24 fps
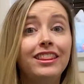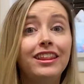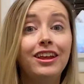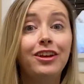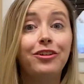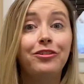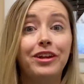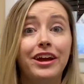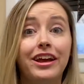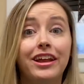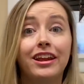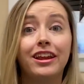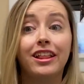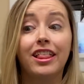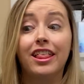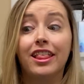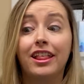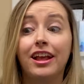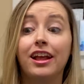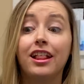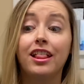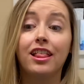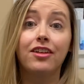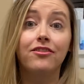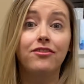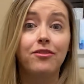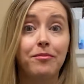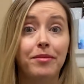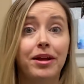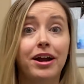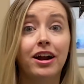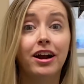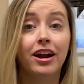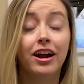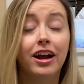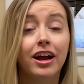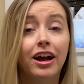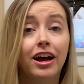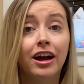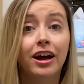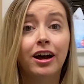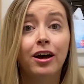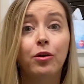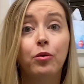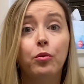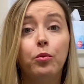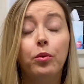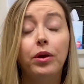the United States of
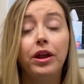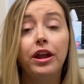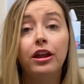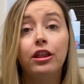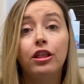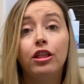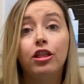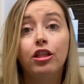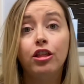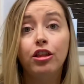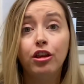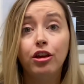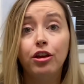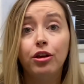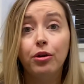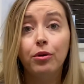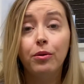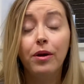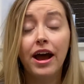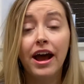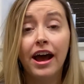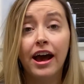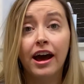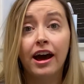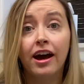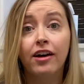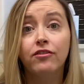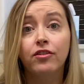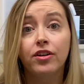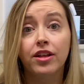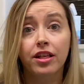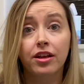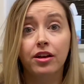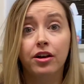America, we do have what's